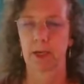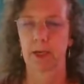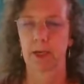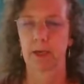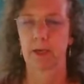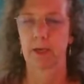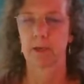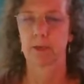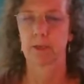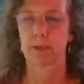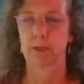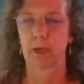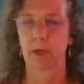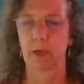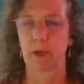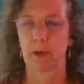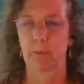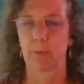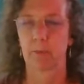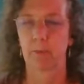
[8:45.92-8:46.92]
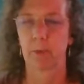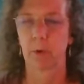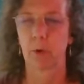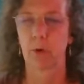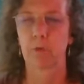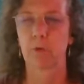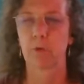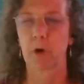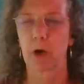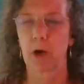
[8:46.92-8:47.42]
And
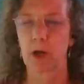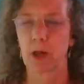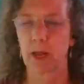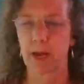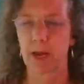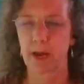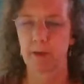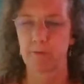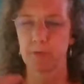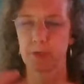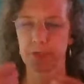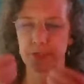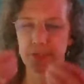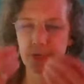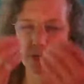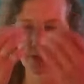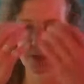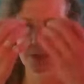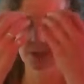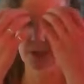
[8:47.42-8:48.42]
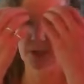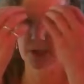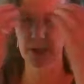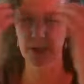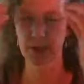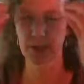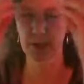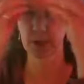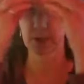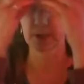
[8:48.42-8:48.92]
overall, I have the sense
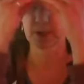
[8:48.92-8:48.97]
that